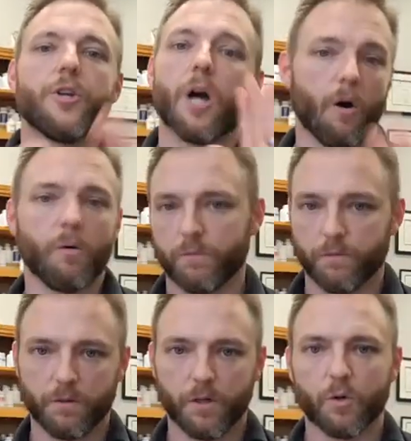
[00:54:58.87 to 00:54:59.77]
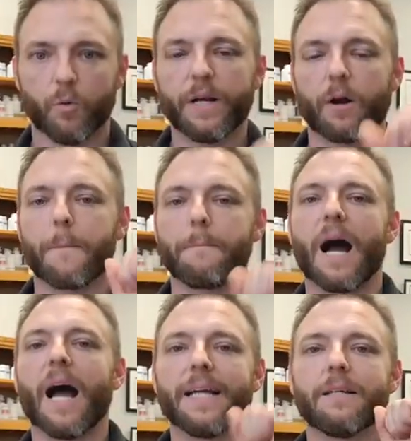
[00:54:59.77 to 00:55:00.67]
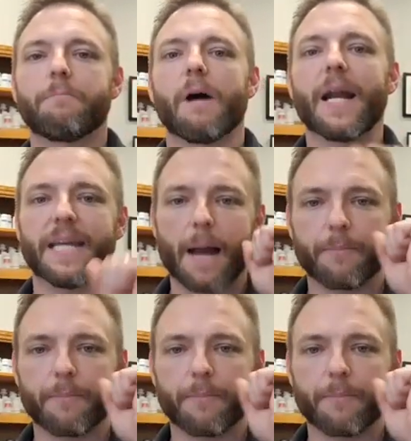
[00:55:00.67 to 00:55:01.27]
No, we are a mind-body